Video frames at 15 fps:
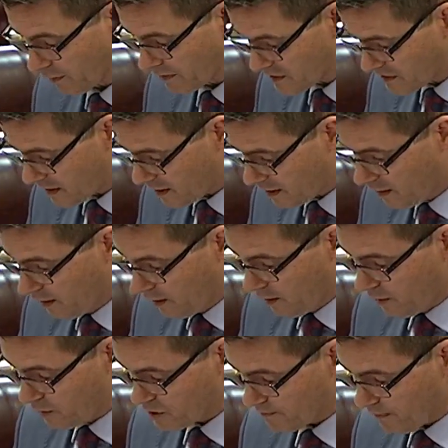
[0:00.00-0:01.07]
Lisa,
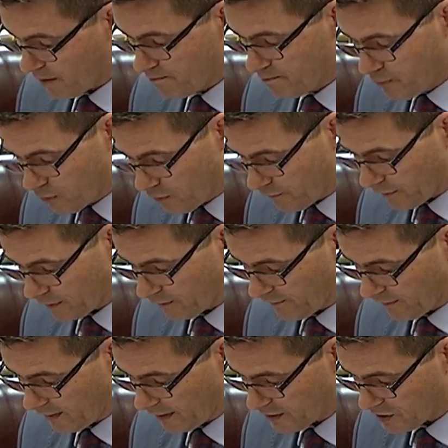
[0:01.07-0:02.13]
who spoke beautifully at the
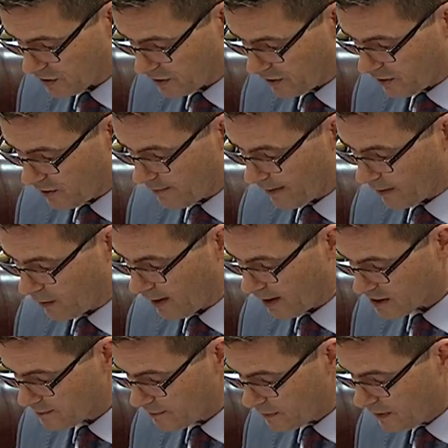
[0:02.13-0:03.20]
foundation dinner about her
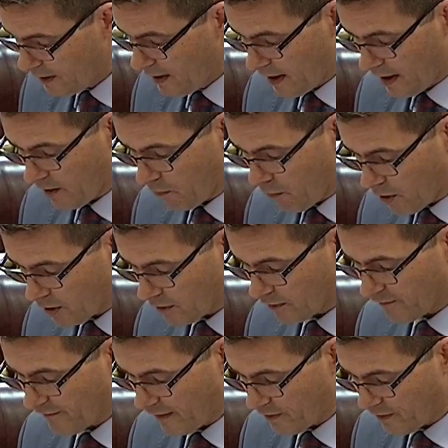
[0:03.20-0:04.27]
husband and the work of
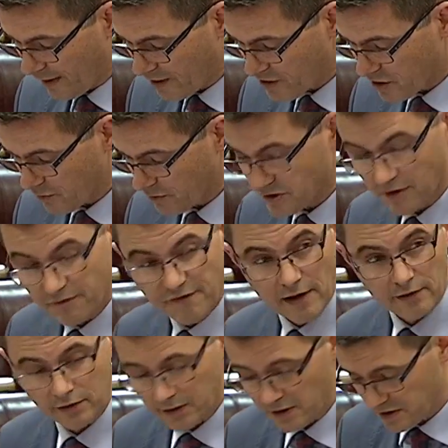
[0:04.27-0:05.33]
the foundation which they
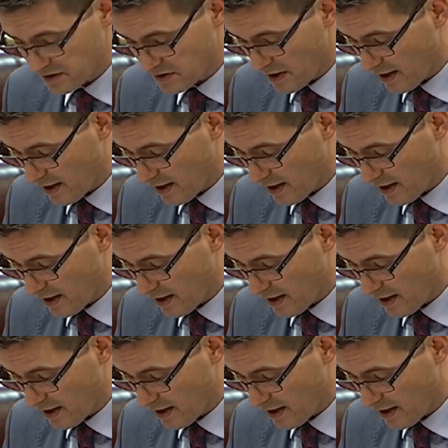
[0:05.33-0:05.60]
founded in his